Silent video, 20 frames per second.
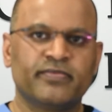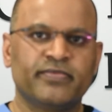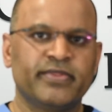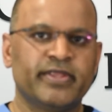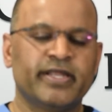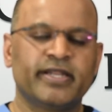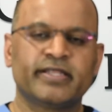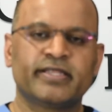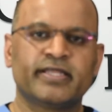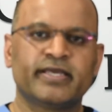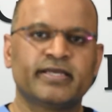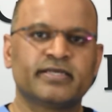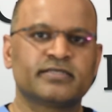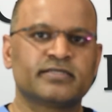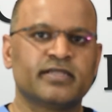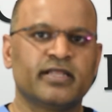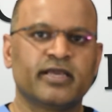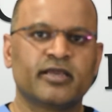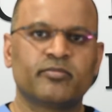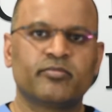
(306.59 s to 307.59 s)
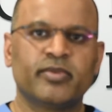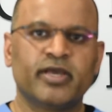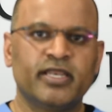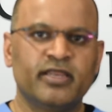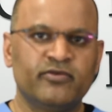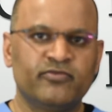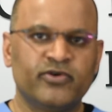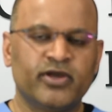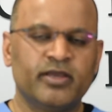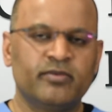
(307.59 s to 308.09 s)
There are things like
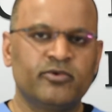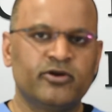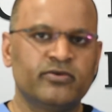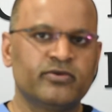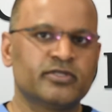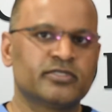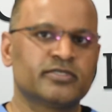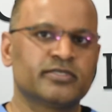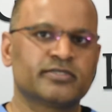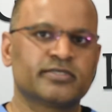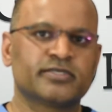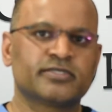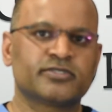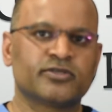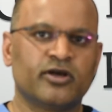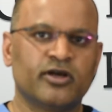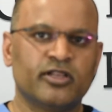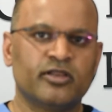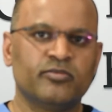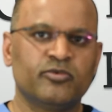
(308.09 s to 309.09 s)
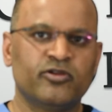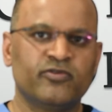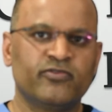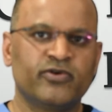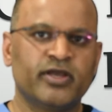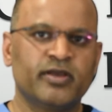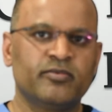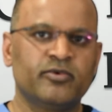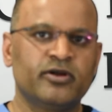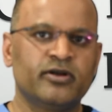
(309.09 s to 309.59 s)
benifiber, which is a soluble
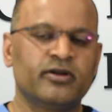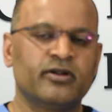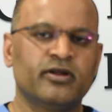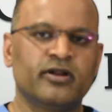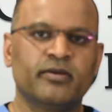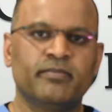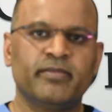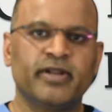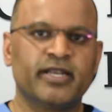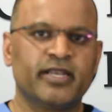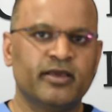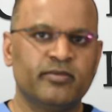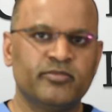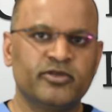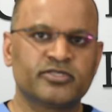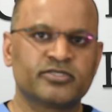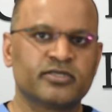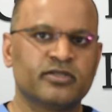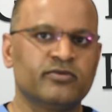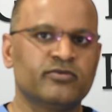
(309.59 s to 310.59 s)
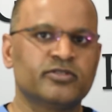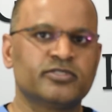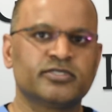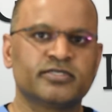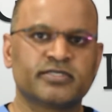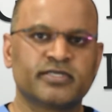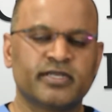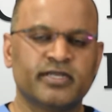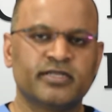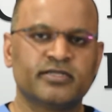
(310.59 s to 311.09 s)
fiber, or metamycel, which
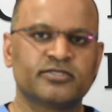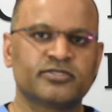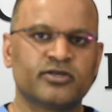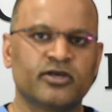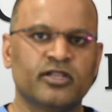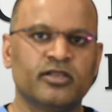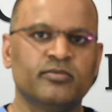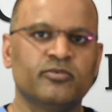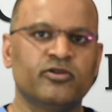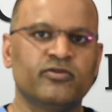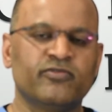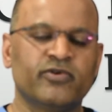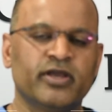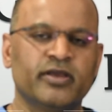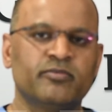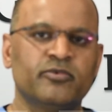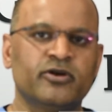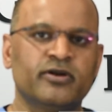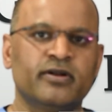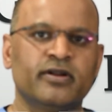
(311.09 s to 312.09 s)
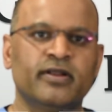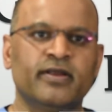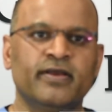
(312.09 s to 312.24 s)
is an insoluble fiber,